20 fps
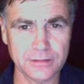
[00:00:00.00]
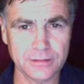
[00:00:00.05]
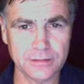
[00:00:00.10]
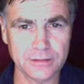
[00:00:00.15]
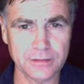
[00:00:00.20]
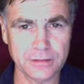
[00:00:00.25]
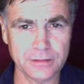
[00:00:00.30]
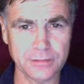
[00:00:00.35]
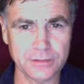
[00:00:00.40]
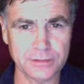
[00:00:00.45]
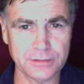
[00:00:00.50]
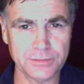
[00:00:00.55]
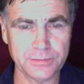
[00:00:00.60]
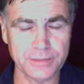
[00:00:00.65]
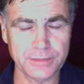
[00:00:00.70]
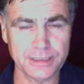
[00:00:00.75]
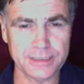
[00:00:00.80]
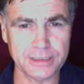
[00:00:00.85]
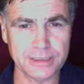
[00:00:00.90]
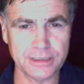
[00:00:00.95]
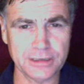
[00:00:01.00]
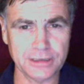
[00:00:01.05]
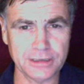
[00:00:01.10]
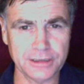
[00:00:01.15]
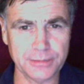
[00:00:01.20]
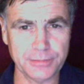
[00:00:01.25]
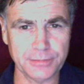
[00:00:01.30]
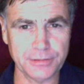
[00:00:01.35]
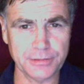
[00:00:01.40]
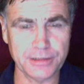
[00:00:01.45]
It was
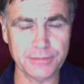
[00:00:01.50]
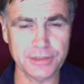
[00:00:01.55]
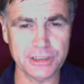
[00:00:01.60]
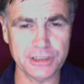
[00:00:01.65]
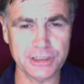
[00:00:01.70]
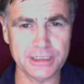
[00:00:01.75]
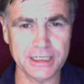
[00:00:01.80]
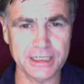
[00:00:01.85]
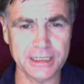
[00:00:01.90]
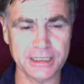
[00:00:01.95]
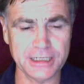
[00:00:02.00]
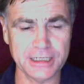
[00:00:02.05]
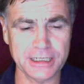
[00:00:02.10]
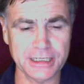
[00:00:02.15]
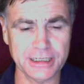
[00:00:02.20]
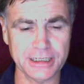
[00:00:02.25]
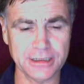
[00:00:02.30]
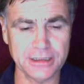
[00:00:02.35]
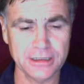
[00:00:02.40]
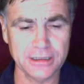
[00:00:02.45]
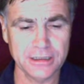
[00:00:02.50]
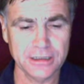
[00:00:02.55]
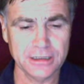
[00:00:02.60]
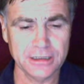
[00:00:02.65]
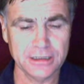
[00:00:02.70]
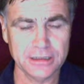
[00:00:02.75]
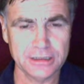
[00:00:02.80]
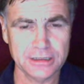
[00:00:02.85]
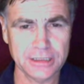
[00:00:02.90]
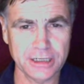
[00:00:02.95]
basically pretty much dedicated
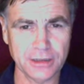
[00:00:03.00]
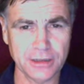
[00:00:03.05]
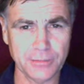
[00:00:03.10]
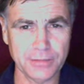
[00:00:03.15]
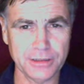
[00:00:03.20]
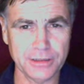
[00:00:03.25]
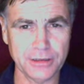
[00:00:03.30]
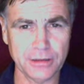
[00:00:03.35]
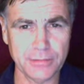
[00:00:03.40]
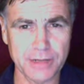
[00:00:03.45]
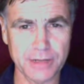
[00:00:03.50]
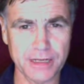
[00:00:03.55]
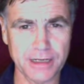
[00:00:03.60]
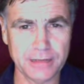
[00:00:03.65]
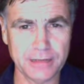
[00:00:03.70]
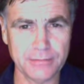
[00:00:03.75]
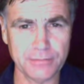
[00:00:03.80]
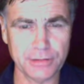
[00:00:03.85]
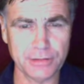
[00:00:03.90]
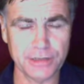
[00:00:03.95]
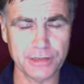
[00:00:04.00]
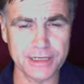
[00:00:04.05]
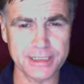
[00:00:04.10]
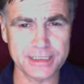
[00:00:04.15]
to helping our man Bernie